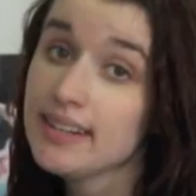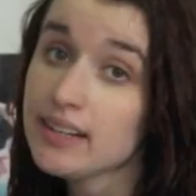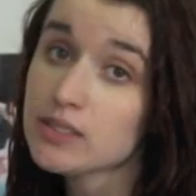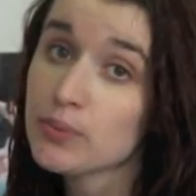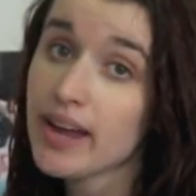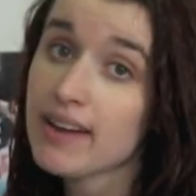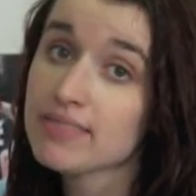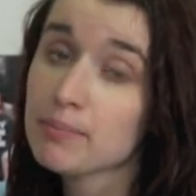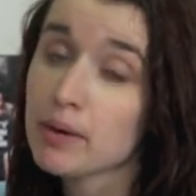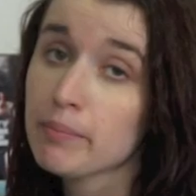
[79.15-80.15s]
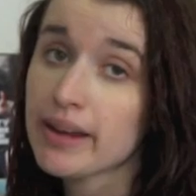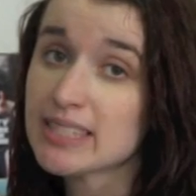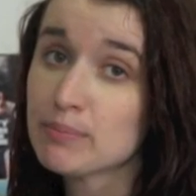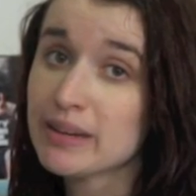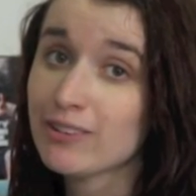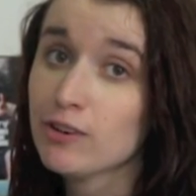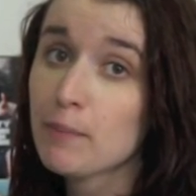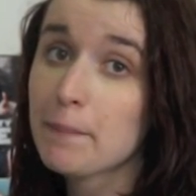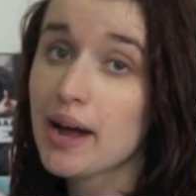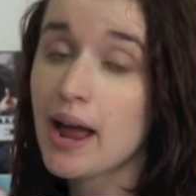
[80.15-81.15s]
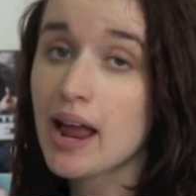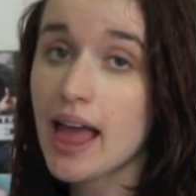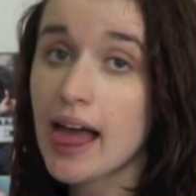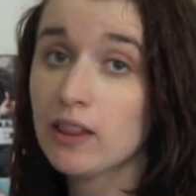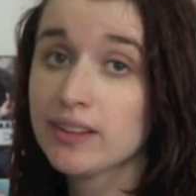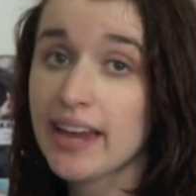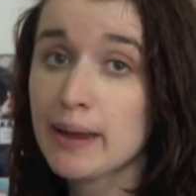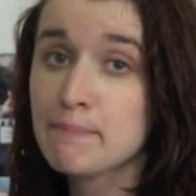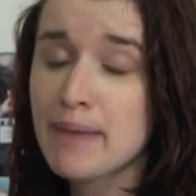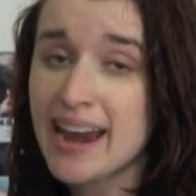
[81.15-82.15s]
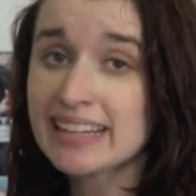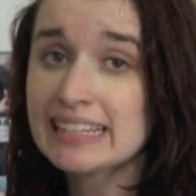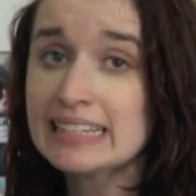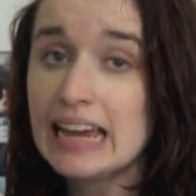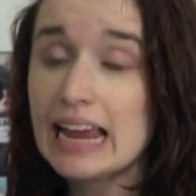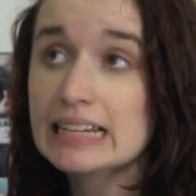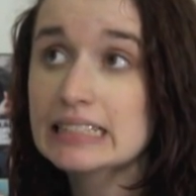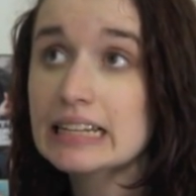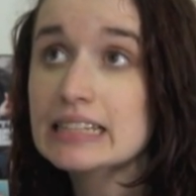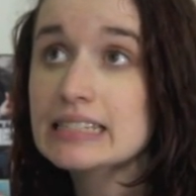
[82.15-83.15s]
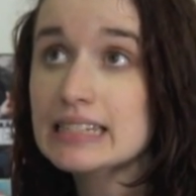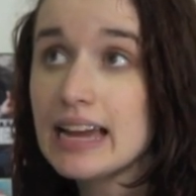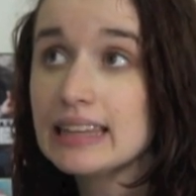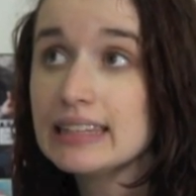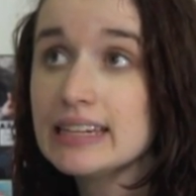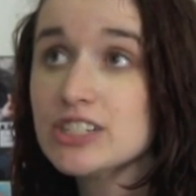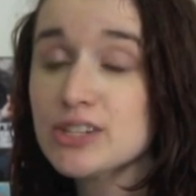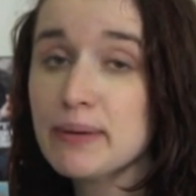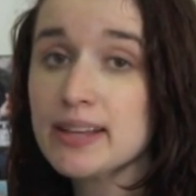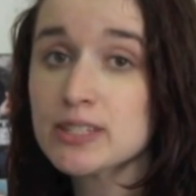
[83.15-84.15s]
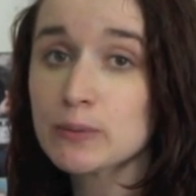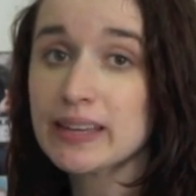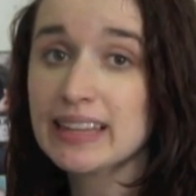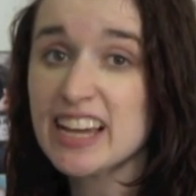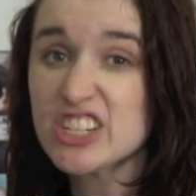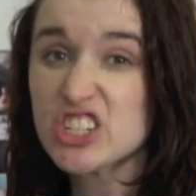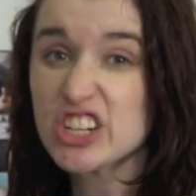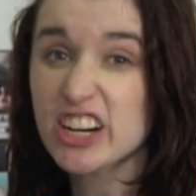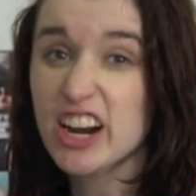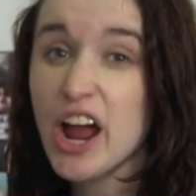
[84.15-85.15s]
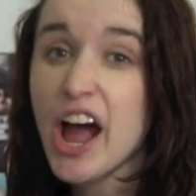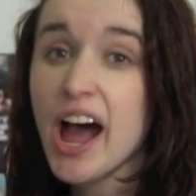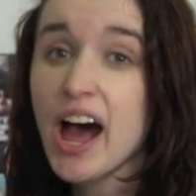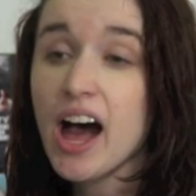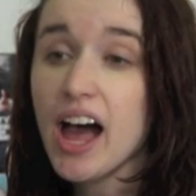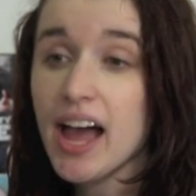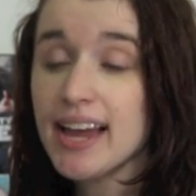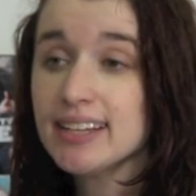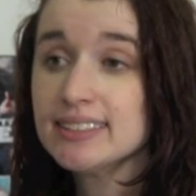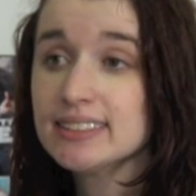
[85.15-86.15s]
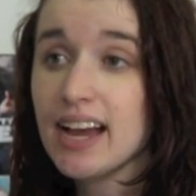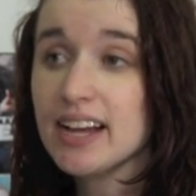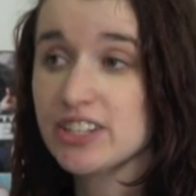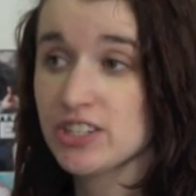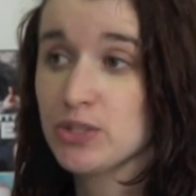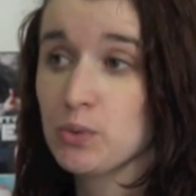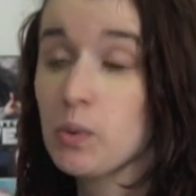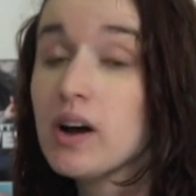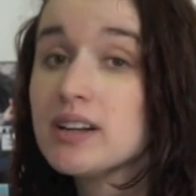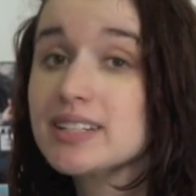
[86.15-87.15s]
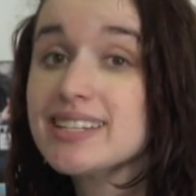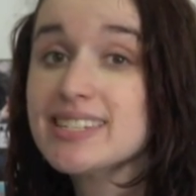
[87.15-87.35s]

Next we have The Mermaids Muir by L.K. Madigan, and sadly she passed away last year, and I just want a